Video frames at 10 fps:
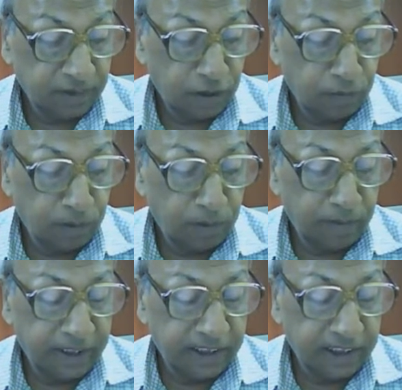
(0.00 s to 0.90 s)

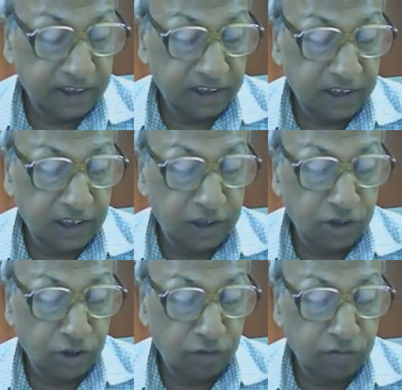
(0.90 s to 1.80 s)
Diplomatic
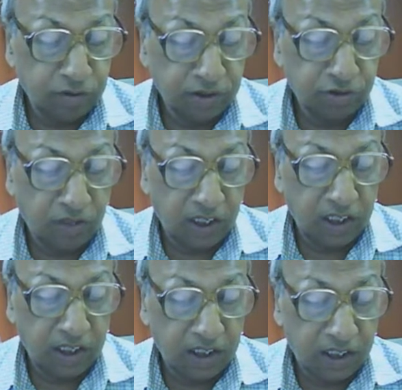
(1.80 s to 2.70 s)
skills of
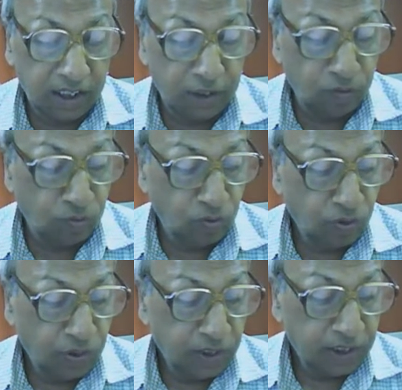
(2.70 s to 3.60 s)
Jawaharlal Nehru
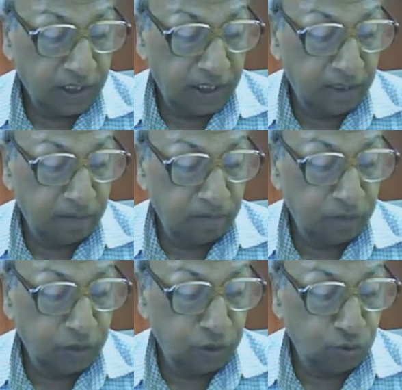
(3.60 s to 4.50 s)

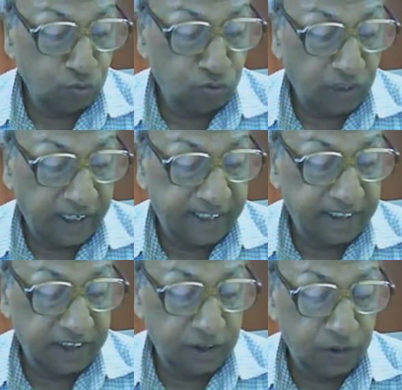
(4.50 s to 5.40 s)
came into
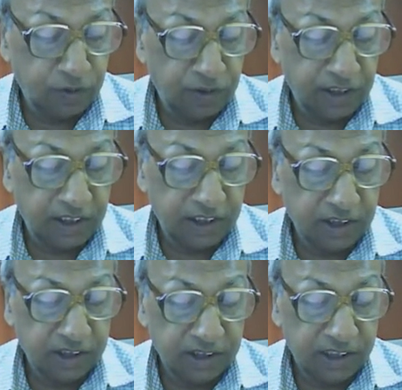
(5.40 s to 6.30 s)
light during
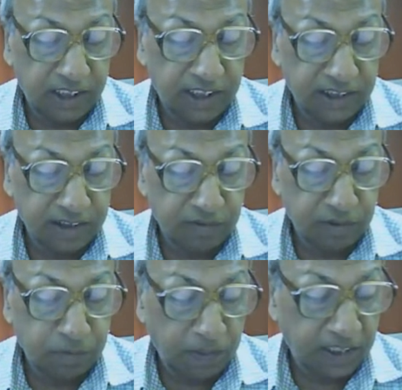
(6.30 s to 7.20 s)
his dealings
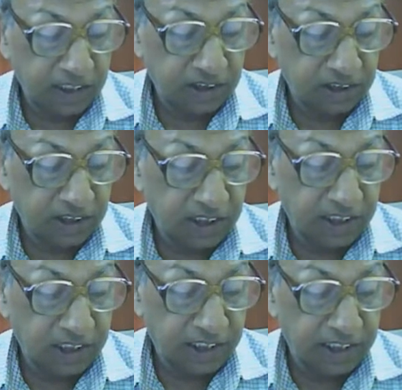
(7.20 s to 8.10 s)
with
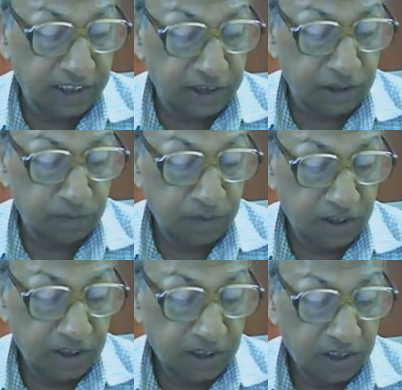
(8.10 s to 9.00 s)
Pakistani leadership.
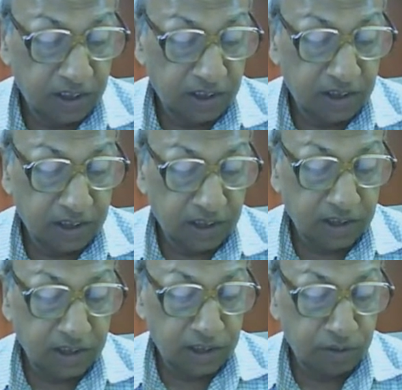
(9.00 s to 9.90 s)
He
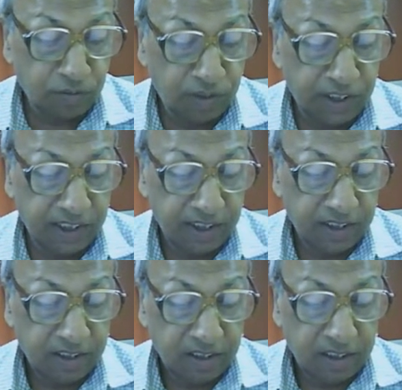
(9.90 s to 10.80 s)
successfully
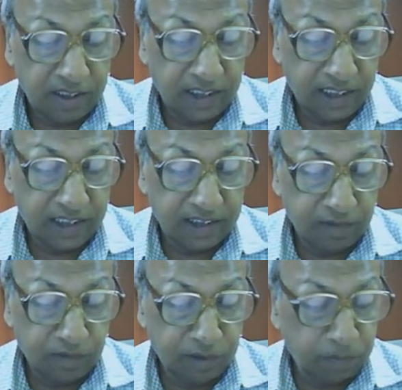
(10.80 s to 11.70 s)
dealt
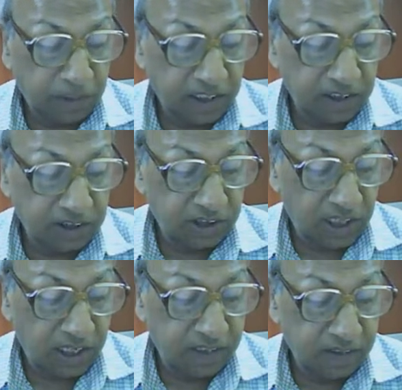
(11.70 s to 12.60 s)
with
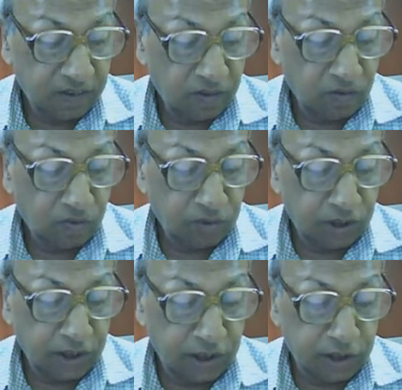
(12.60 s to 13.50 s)
Pakistan on
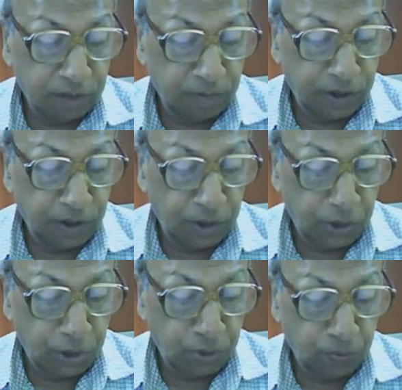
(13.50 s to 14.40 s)
the Kashmir
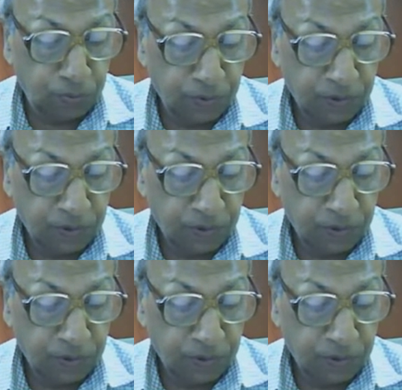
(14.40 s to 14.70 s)
issue.